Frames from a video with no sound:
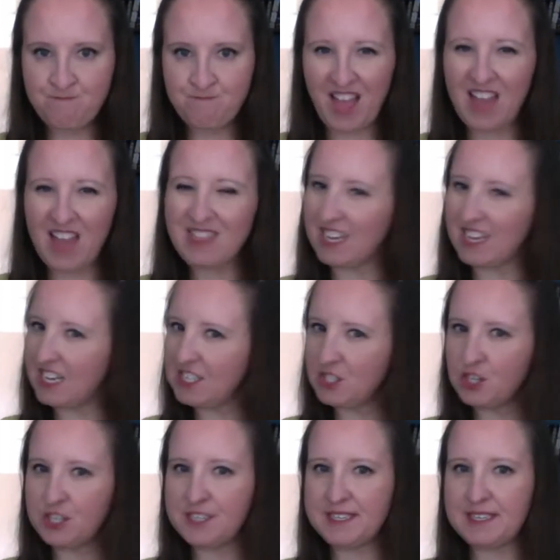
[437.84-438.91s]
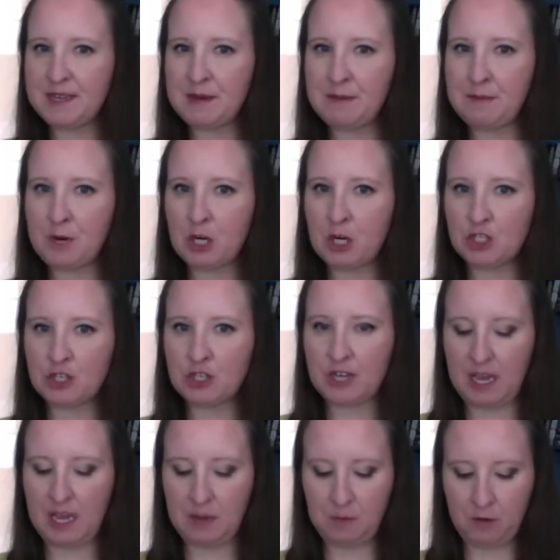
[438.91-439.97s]
I think I started it in March or
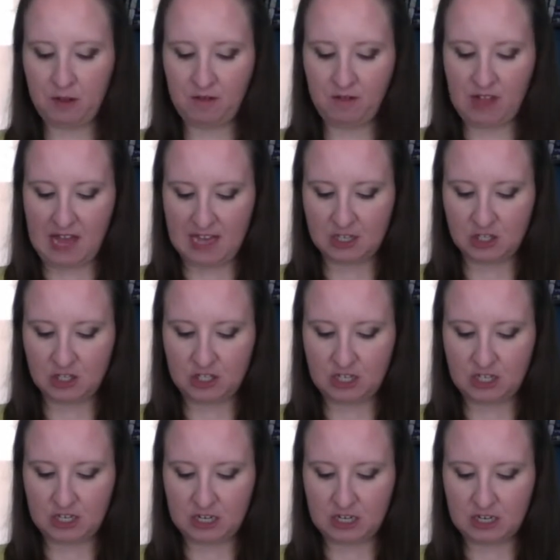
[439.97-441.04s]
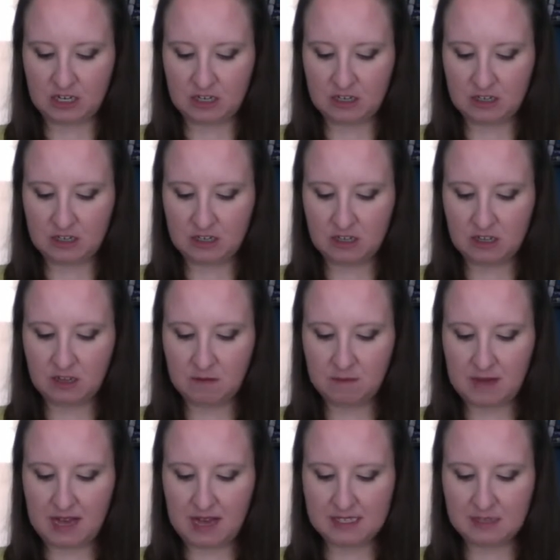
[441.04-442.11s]
April of last year,
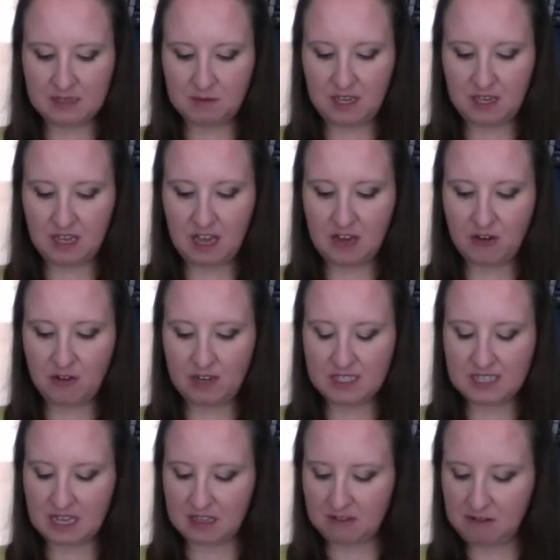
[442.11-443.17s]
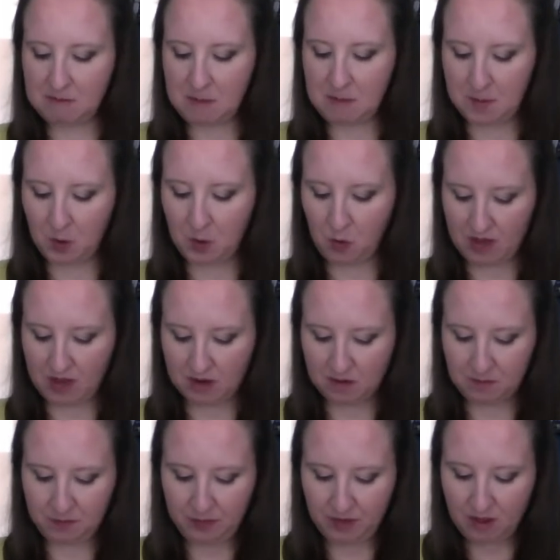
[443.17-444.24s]
possibly. I don't exactly remember when.
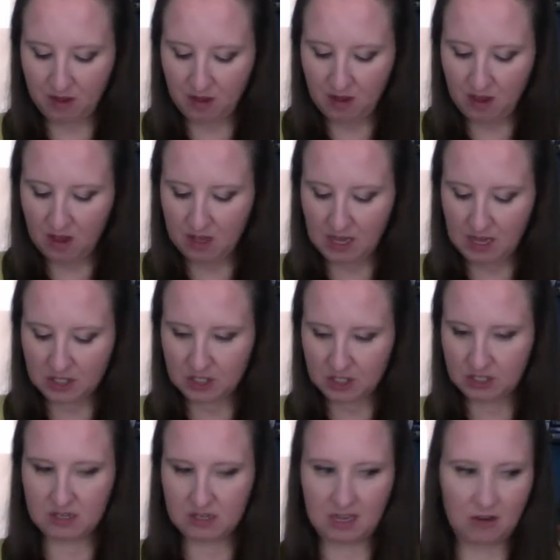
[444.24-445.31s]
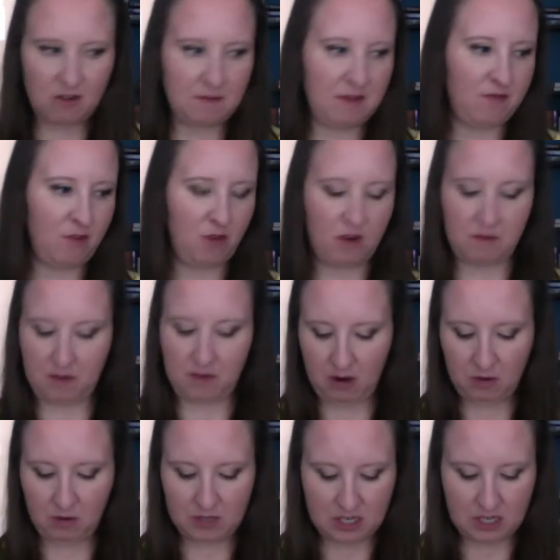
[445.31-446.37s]
I don't have my phone up here,
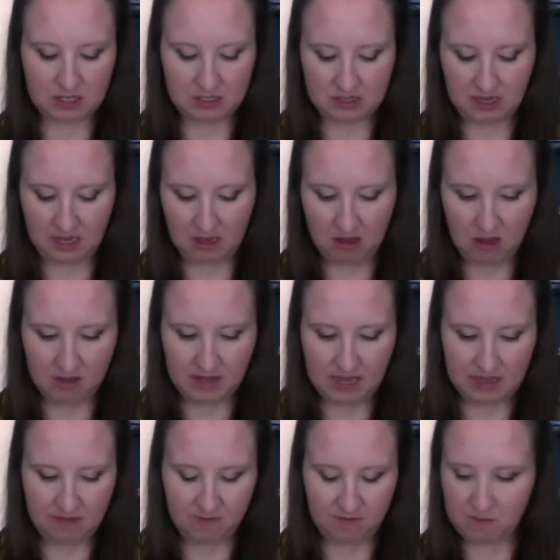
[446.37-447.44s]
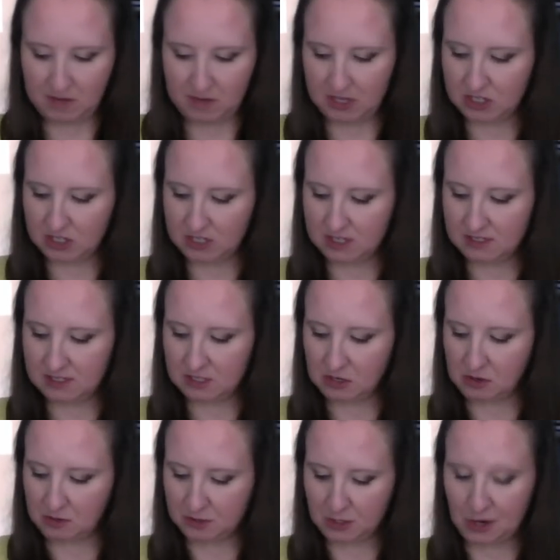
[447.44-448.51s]
which has like all that information in,
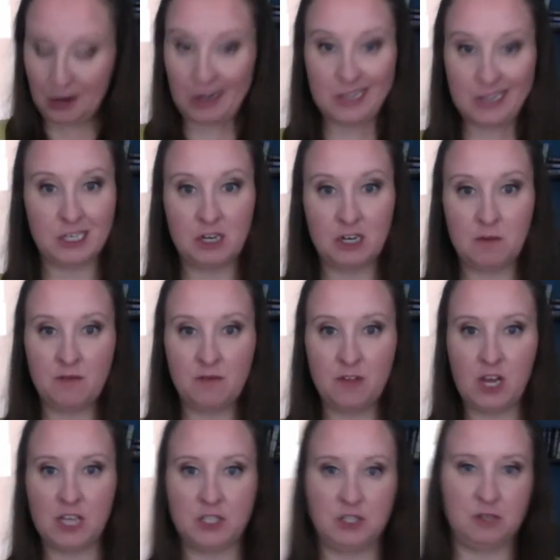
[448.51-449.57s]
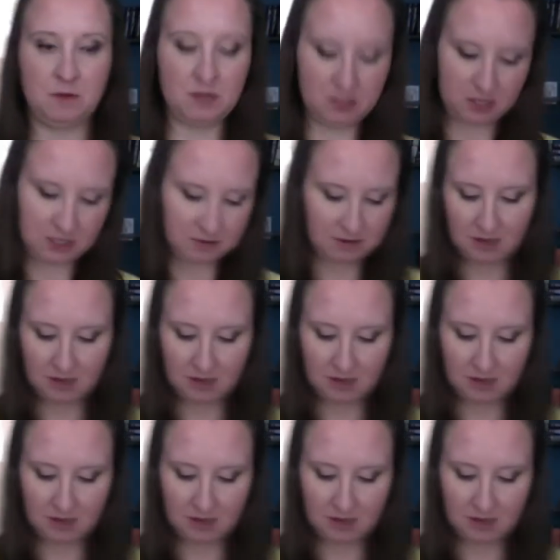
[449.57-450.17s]
so sorry, terrible Flosstube alert.